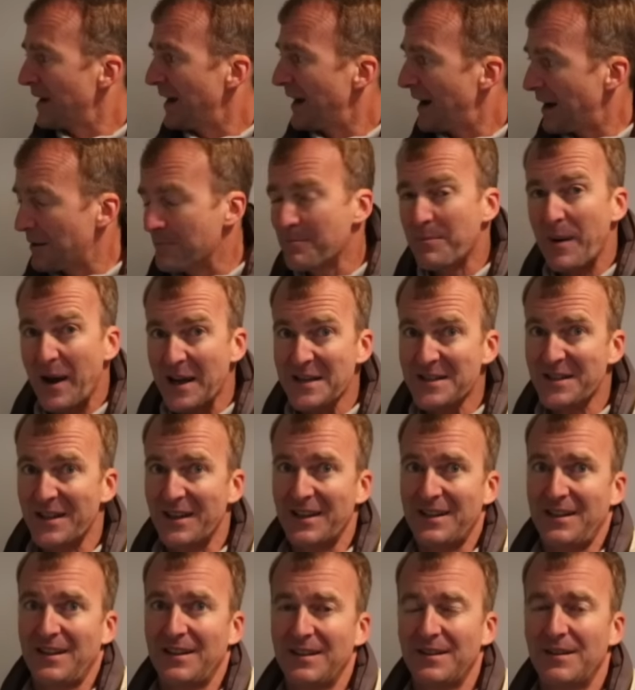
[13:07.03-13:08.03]
how
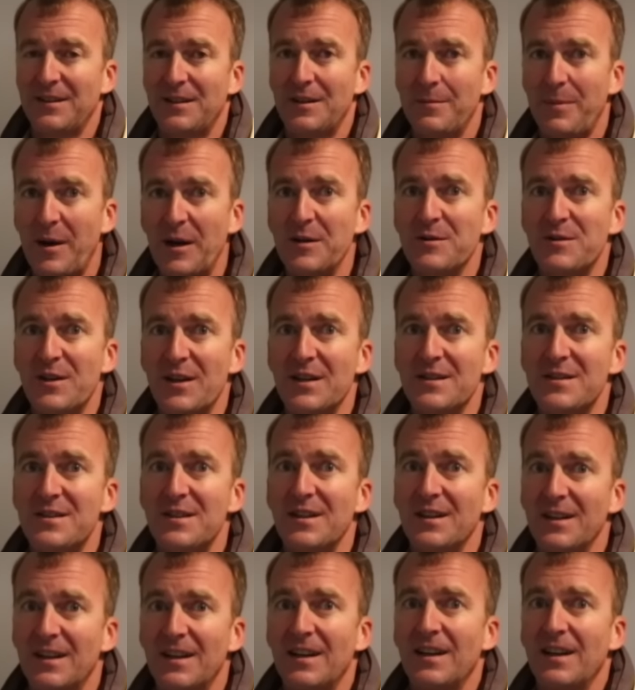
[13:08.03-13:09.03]
basic the boat
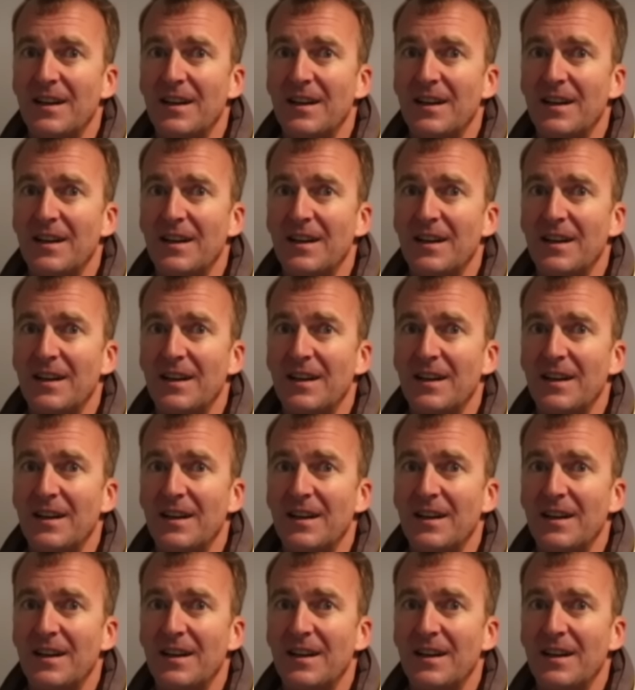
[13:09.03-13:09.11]
is